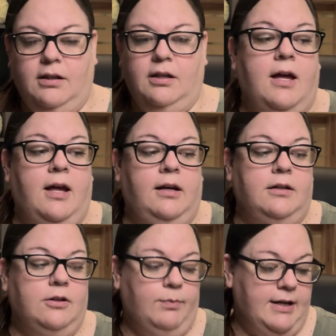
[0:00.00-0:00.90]

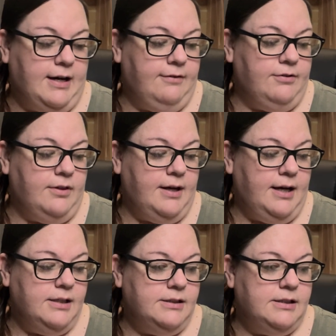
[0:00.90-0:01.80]
And the week after
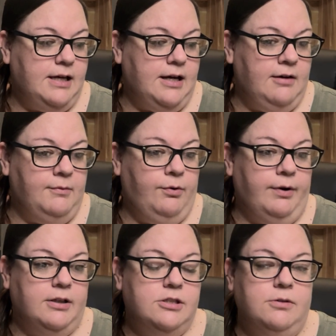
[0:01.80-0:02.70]
that, I'm
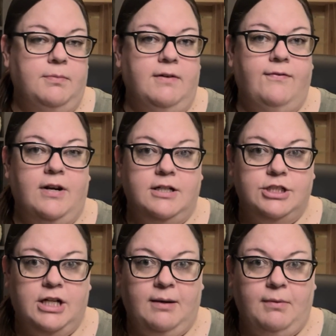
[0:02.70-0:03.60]
going to be
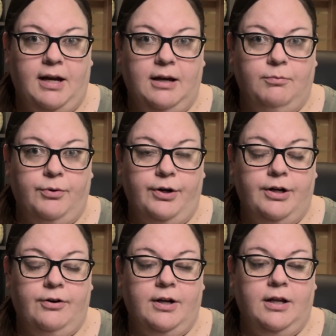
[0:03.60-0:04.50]
finishing my
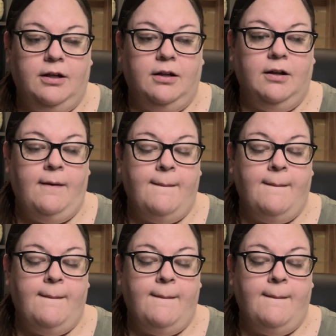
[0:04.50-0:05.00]
embroidering.